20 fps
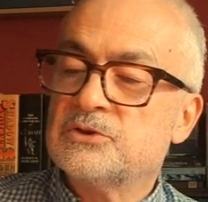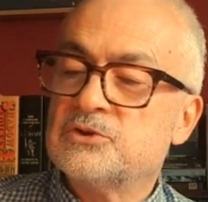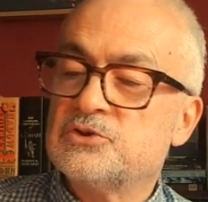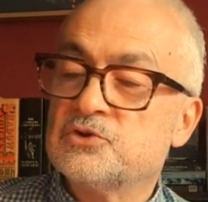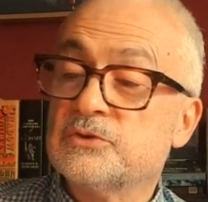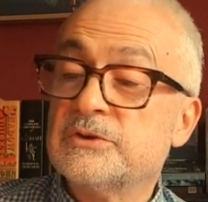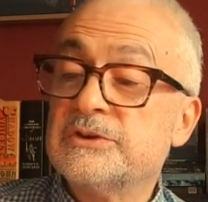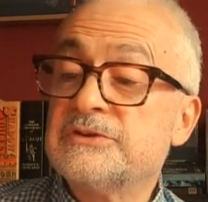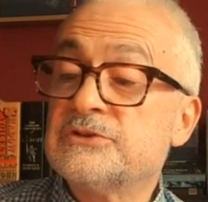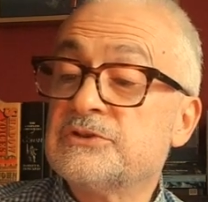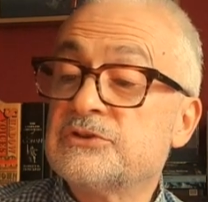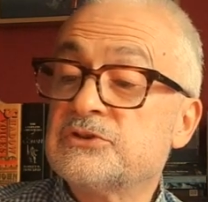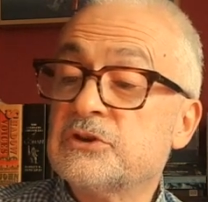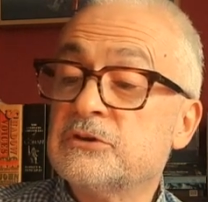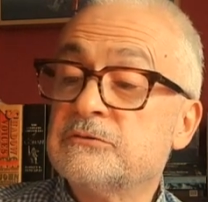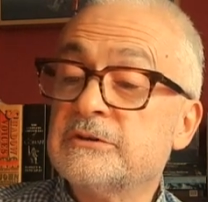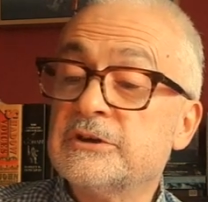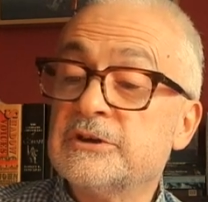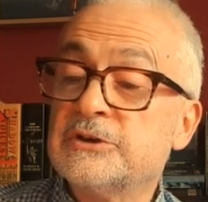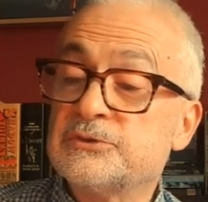joys and
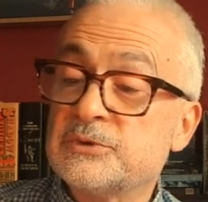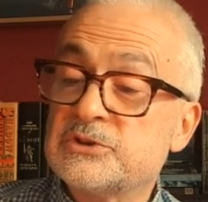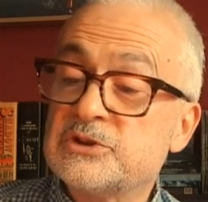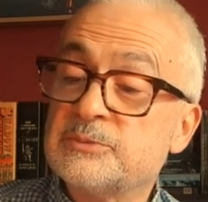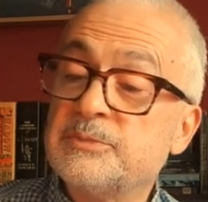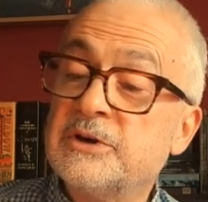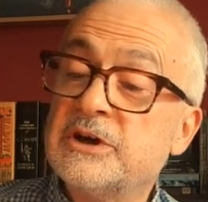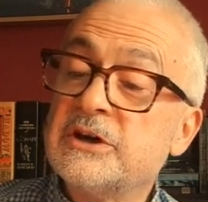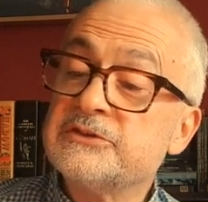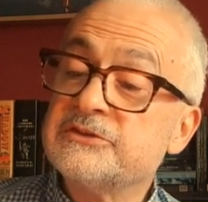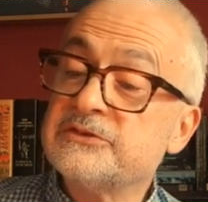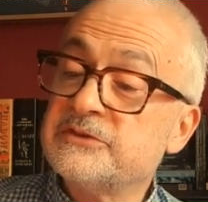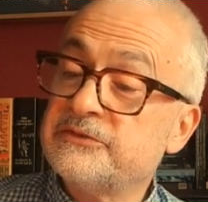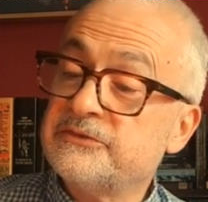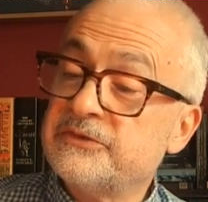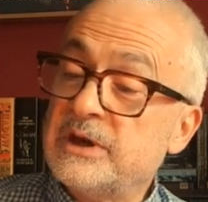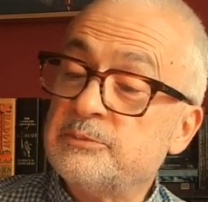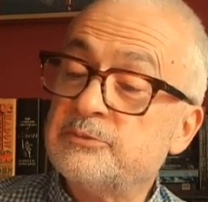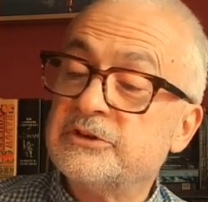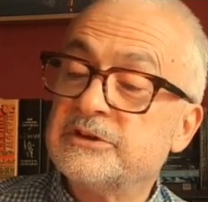sorrows, which are part of the
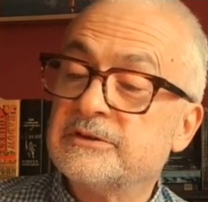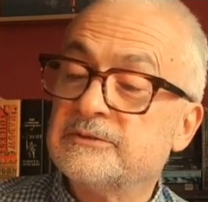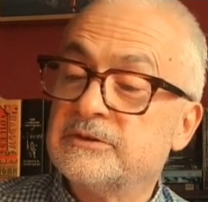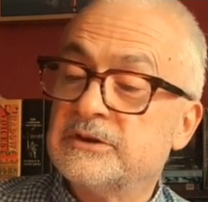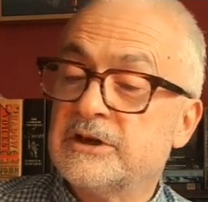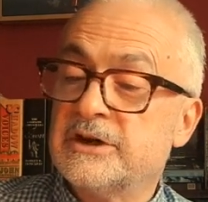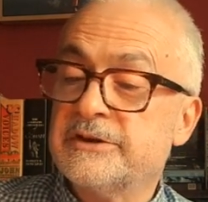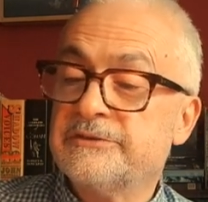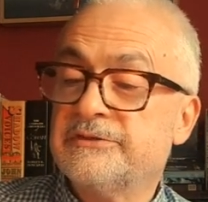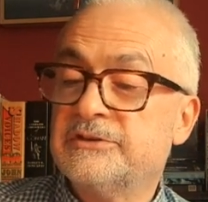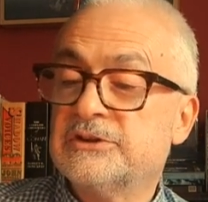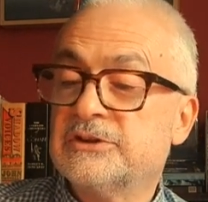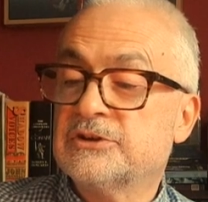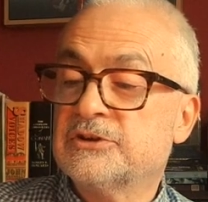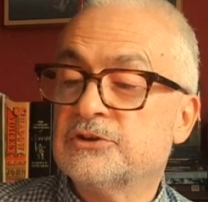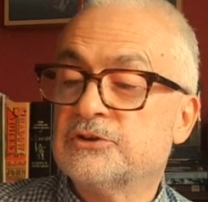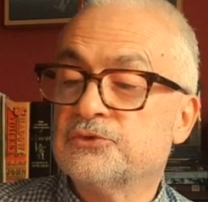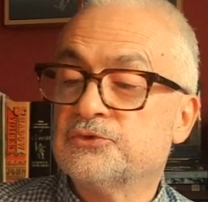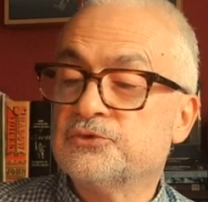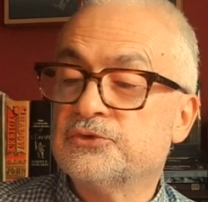fabric of life
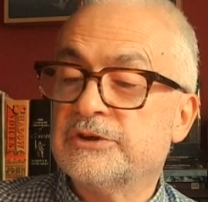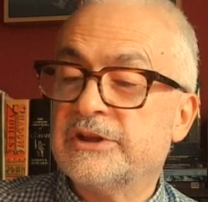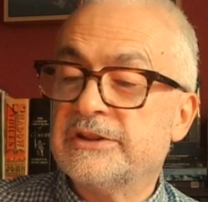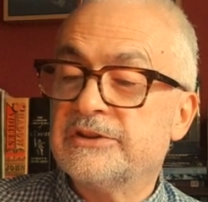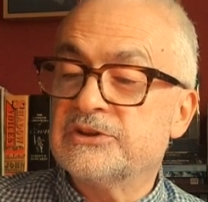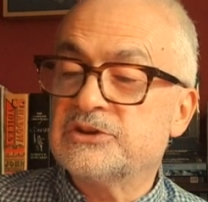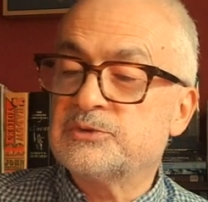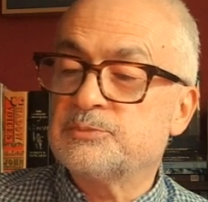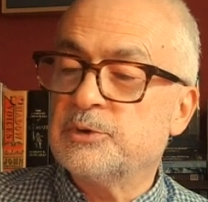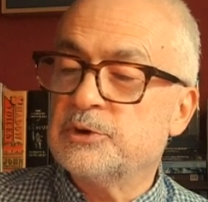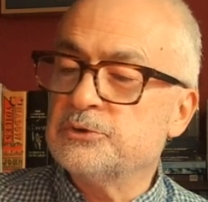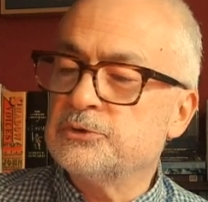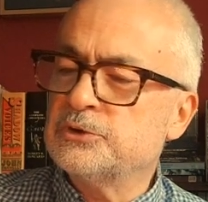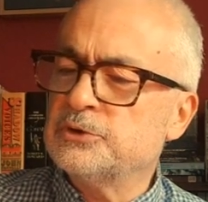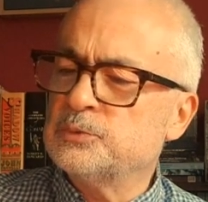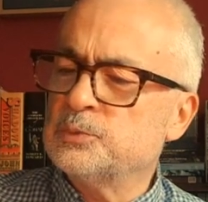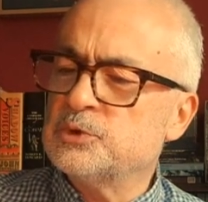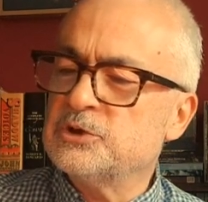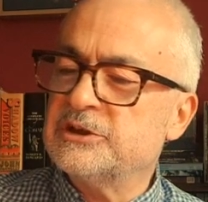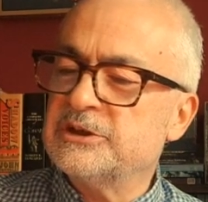country. The
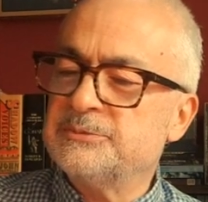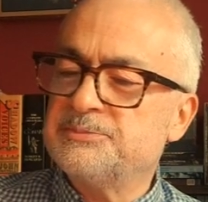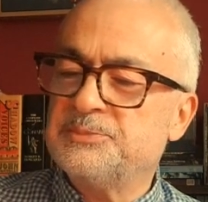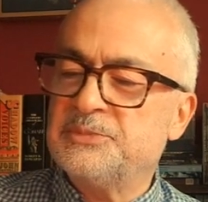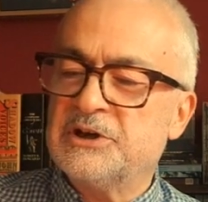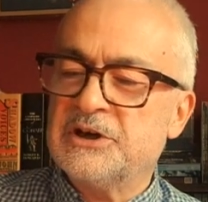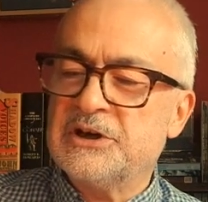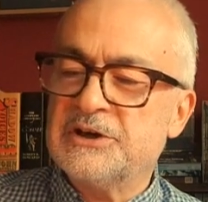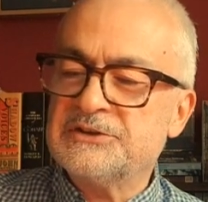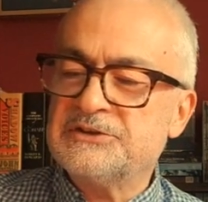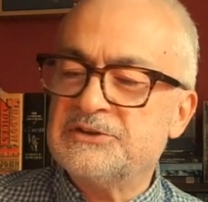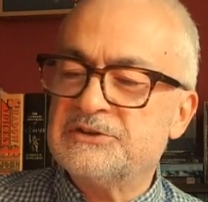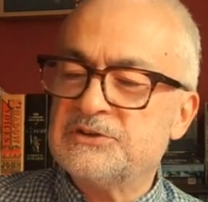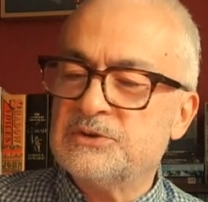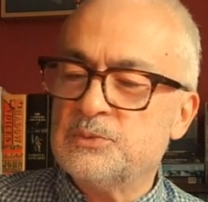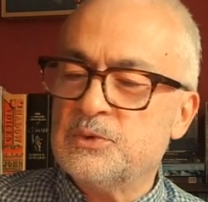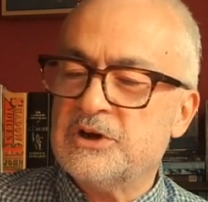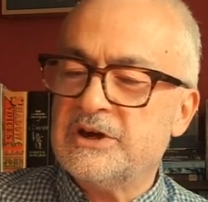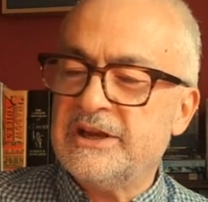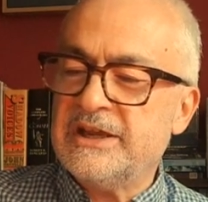spoken word passes
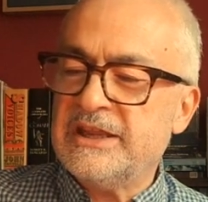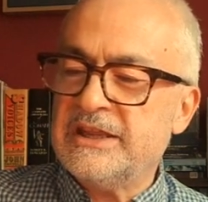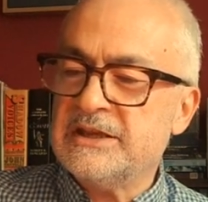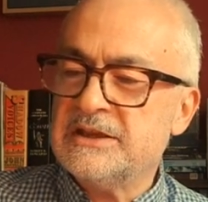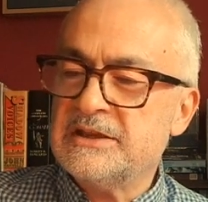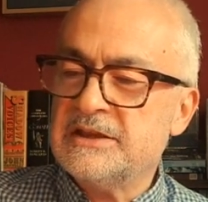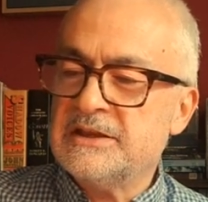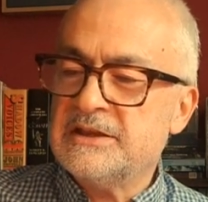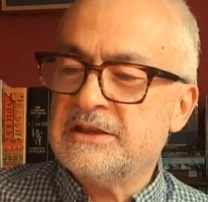away.